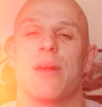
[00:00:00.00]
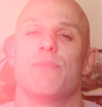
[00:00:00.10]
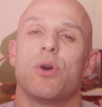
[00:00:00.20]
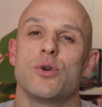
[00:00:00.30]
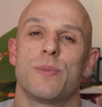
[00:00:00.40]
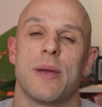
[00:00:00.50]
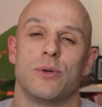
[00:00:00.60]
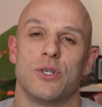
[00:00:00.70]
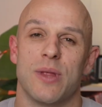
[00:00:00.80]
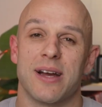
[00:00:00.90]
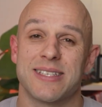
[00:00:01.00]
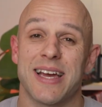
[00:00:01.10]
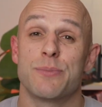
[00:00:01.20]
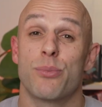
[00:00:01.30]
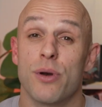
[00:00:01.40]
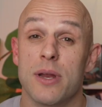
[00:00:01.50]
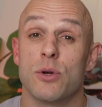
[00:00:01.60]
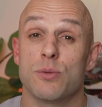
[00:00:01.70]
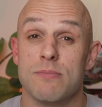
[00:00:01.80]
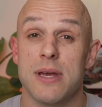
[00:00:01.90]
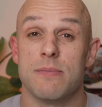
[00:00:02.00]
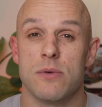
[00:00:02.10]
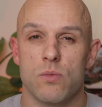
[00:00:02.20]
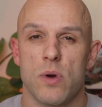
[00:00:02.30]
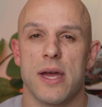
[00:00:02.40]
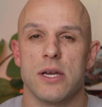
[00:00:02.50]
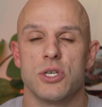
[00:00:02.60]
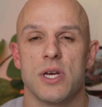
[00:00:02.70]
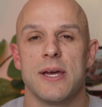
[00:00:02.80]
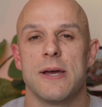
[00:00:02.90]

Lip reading: most people do that because that is pretty much minimum wage.